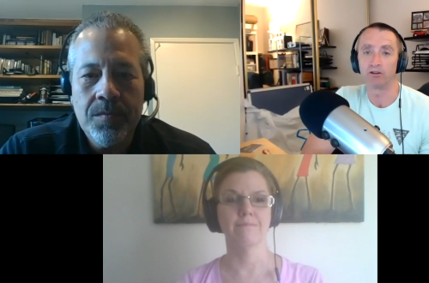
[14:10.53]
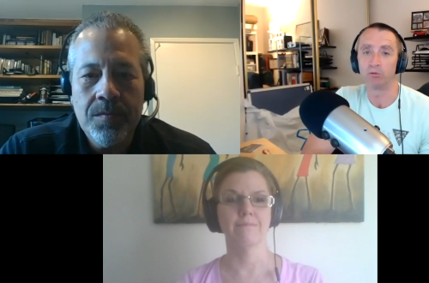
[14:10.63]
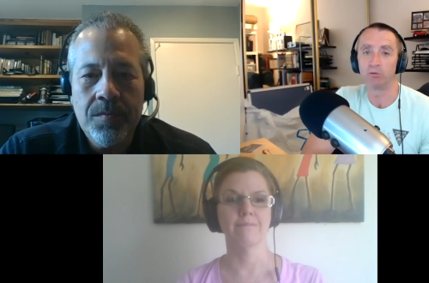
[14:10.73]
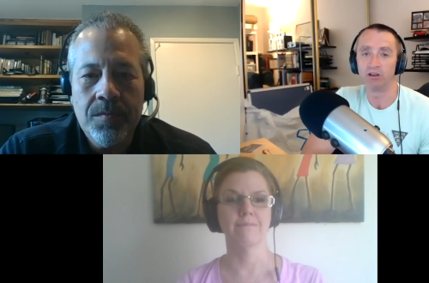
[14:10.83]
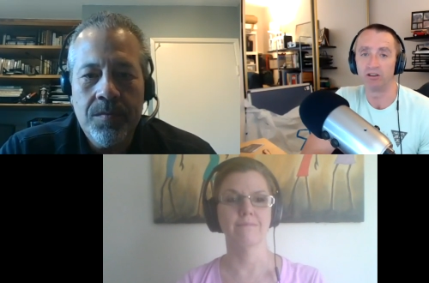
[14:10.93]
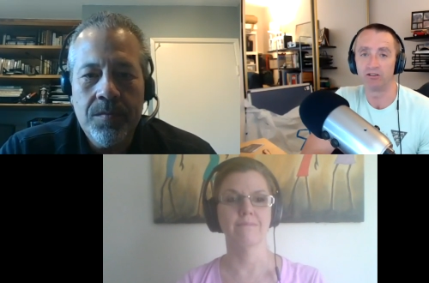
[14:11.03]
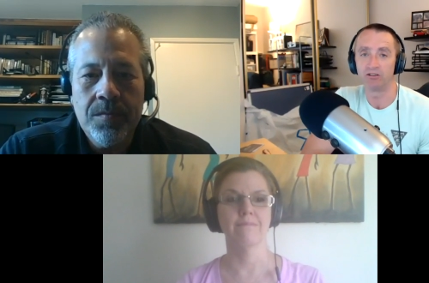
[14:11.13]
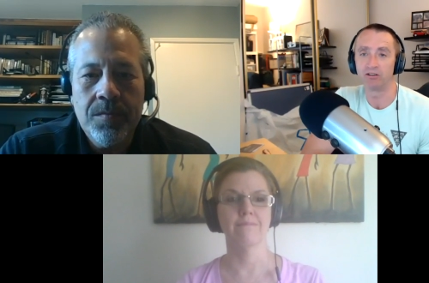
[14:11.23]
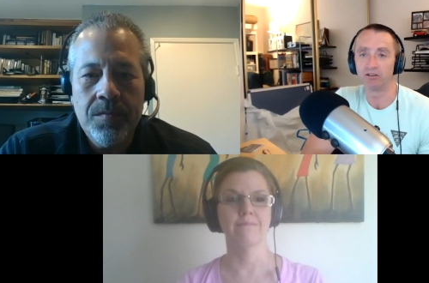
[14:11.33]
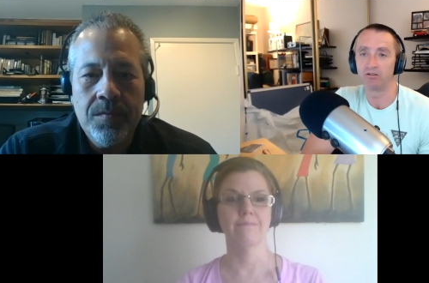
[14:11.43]
Speaker 1: community
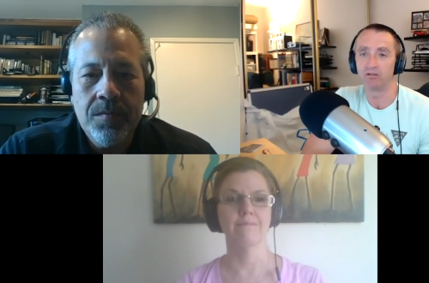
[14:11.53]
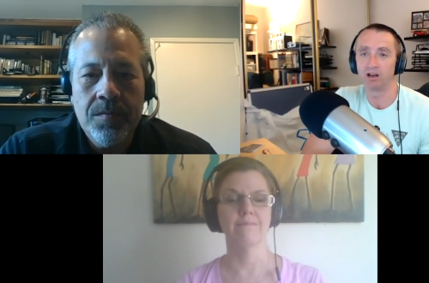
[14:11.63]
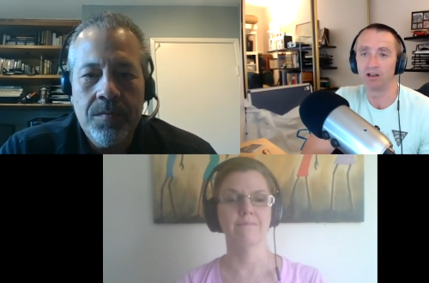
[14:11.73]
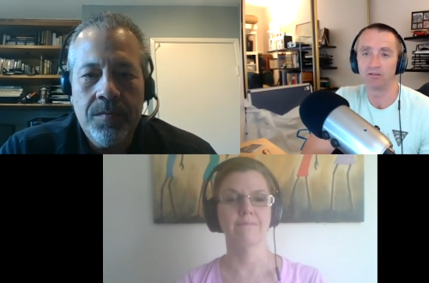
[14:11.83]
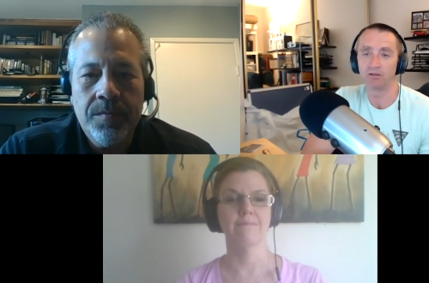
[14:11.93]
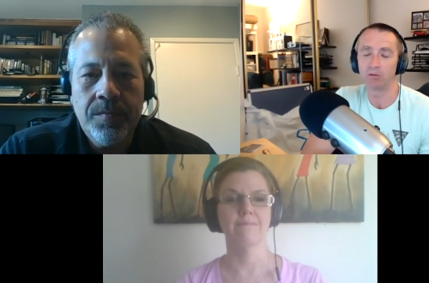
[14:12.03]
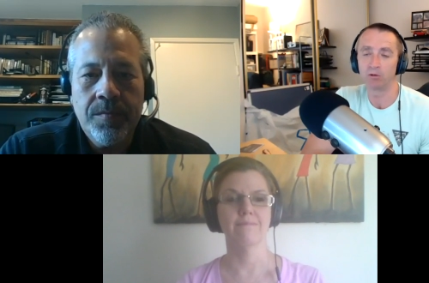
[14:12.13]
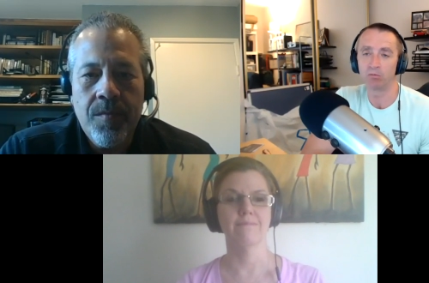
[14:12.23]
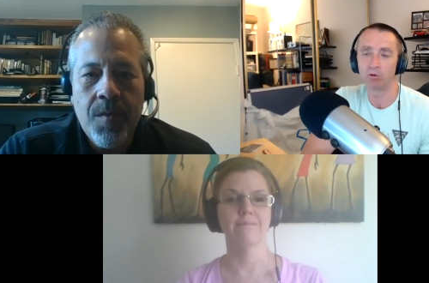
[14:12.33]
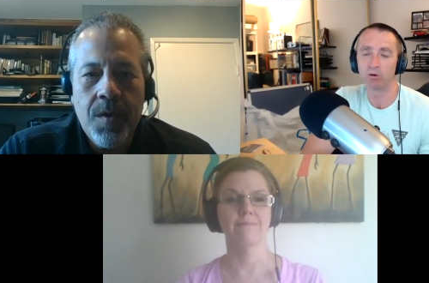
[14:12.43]
since you guys have come
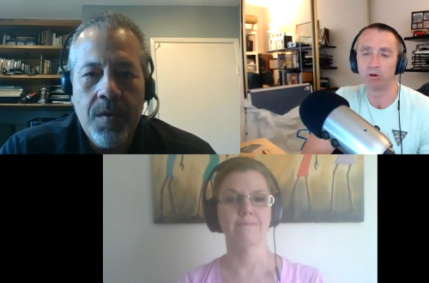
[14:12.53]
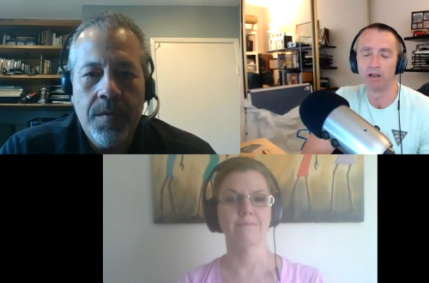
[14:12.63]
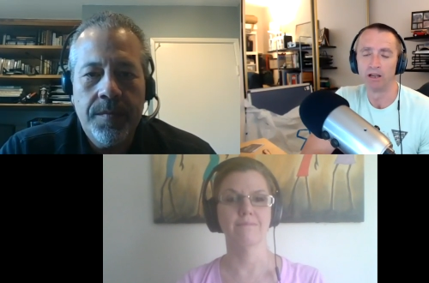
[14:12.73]
on board.